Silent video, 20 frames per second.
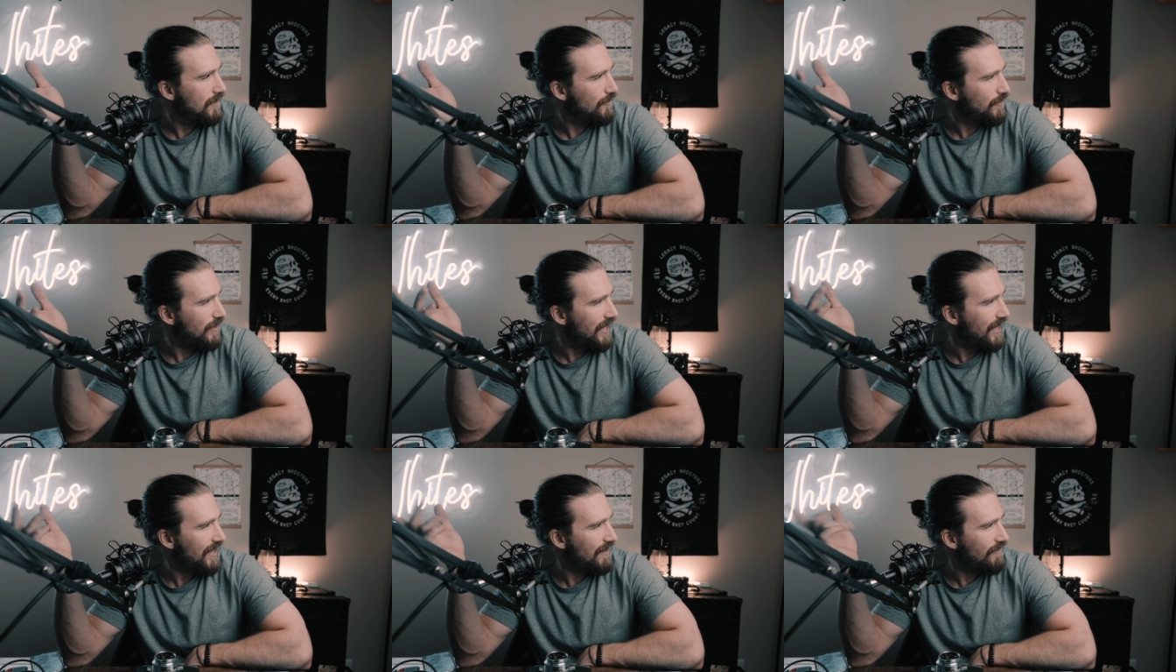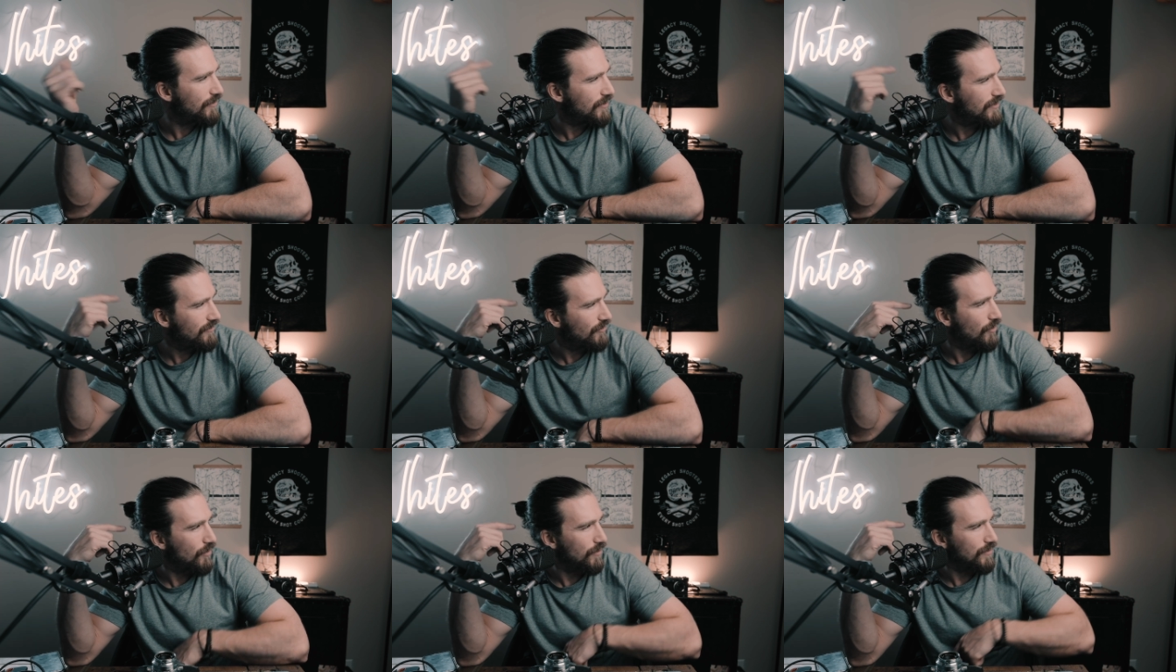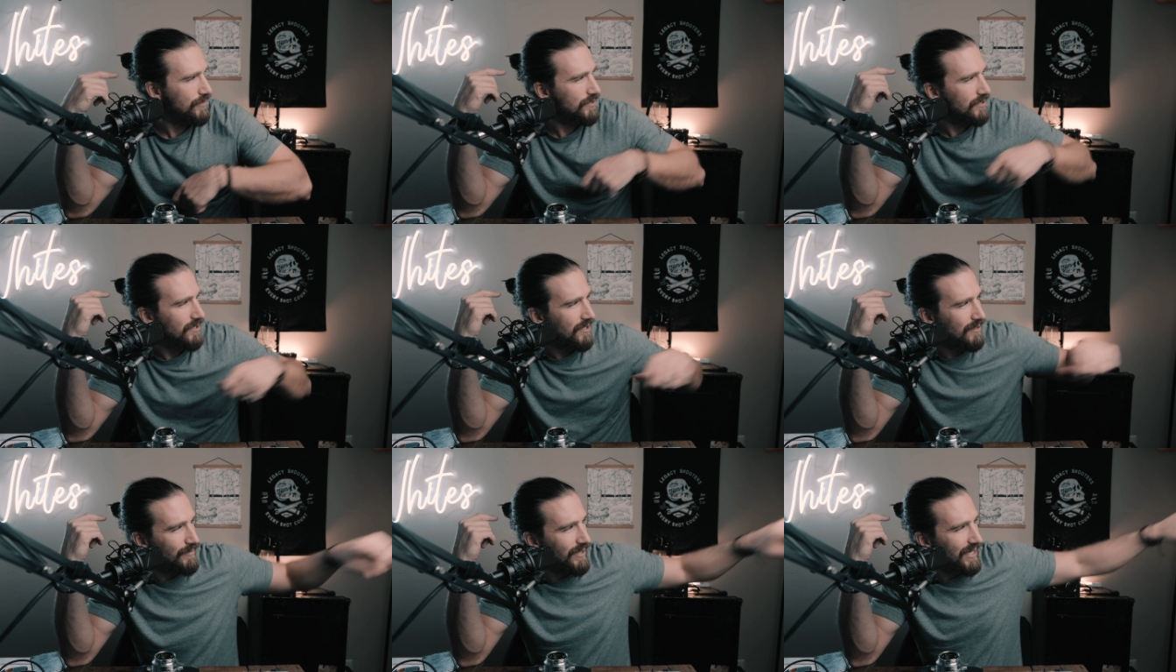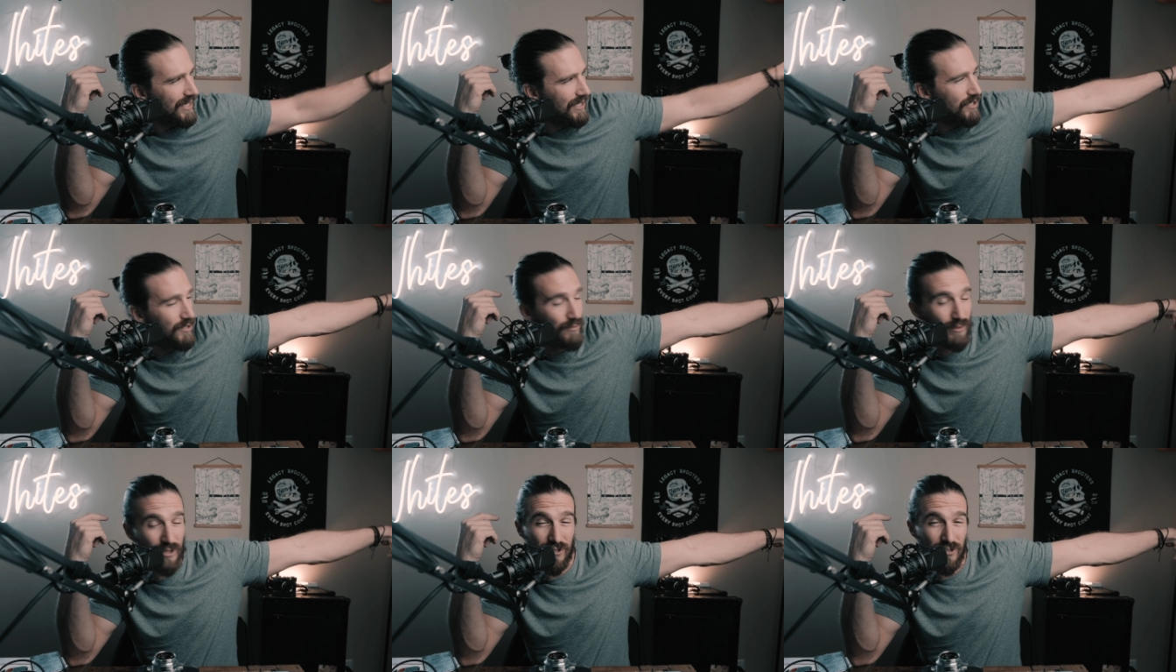I have one, of course, on my
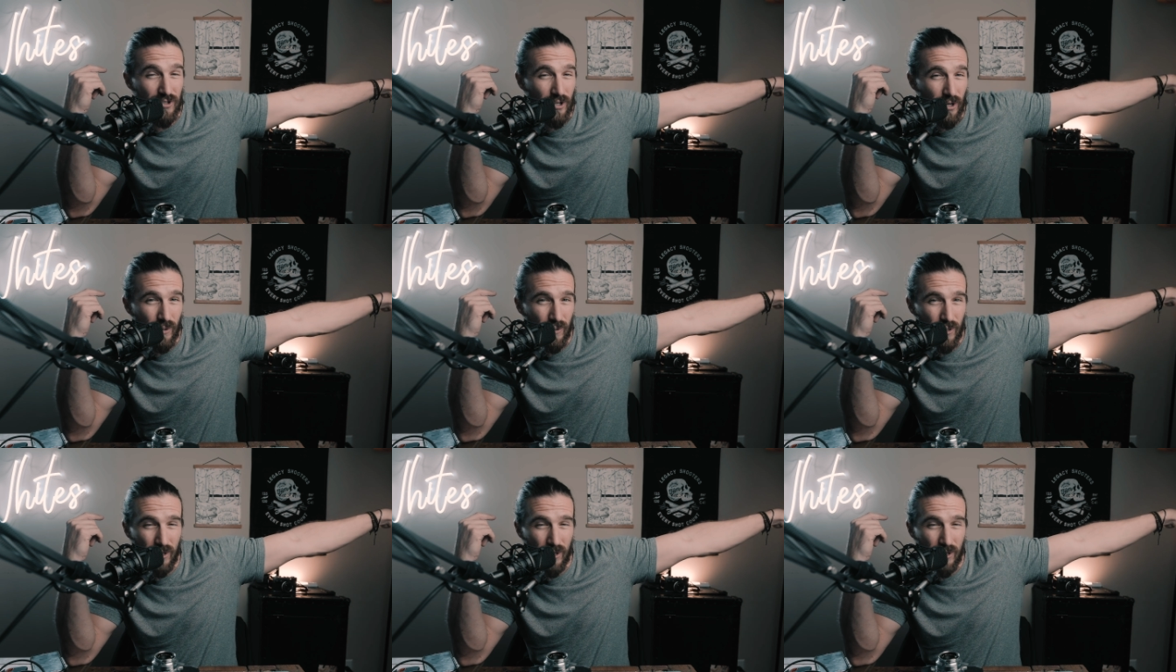Goodman Zone